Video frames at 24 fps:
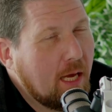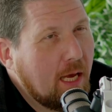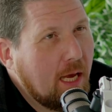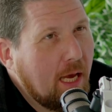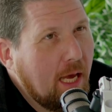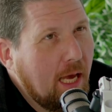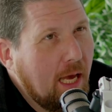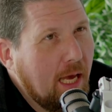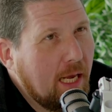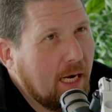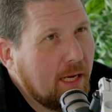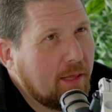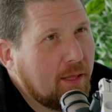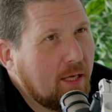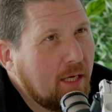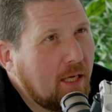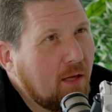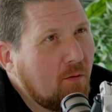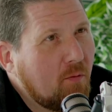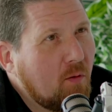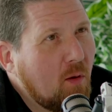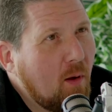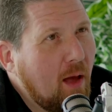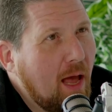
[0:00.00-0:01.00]
And I think
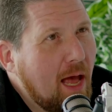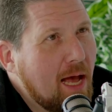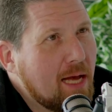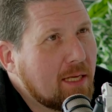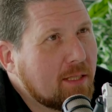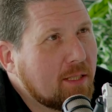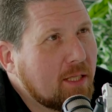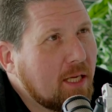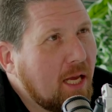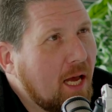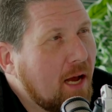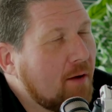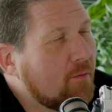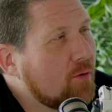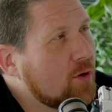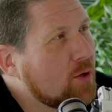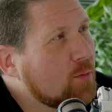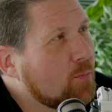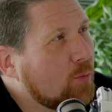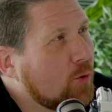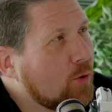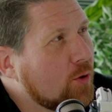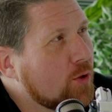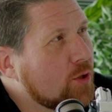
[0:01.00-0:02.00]
if you ask the
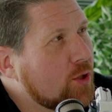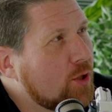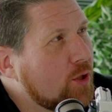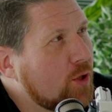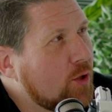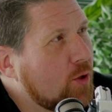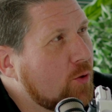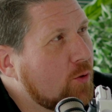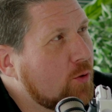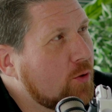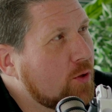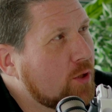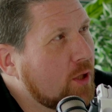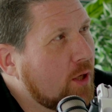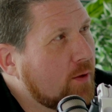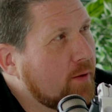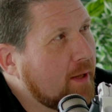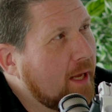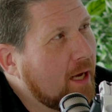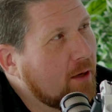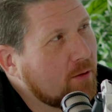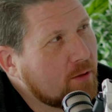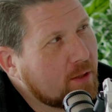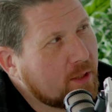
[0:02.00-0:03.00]
average person who's on
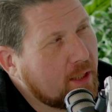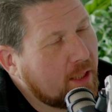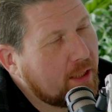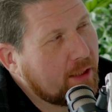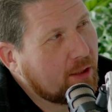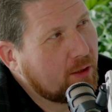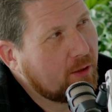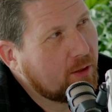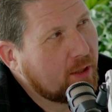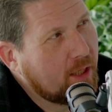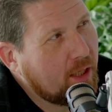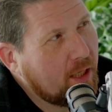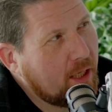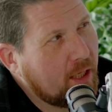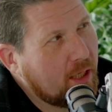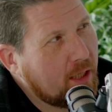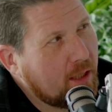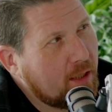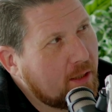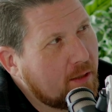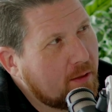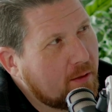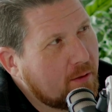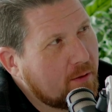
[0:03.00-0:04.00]
the outside looking
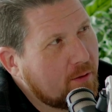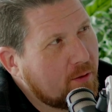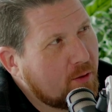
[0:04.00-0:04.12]
in,